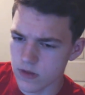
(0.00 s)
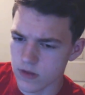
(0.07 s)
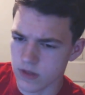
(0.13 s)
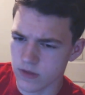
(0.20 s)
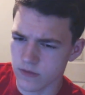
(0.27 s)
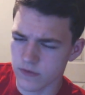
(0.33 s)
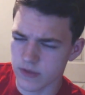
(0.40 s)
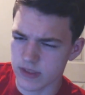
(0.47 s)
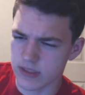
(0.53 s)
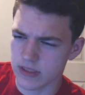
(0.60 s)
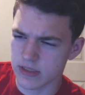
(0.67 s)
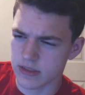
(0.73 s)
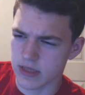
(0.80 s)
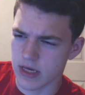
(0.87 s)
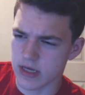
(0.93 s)

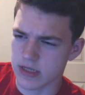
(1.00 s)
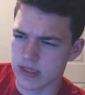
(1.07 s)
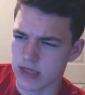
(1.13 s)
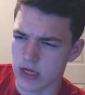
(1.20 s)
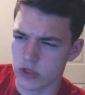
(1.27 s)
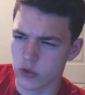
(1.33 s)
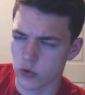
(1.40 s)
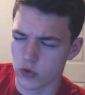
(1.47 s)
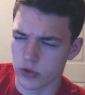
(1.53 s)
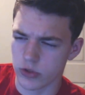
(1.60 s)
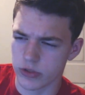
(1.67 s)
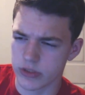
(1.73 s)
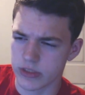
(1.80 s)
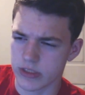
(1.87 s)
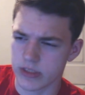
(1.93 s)
conflicting, like,
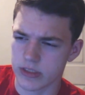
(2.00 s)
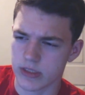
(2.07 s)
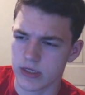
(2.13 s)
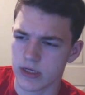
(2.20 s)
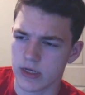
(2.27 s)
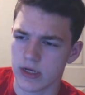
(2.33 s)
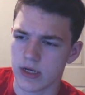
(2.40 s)
schedules and,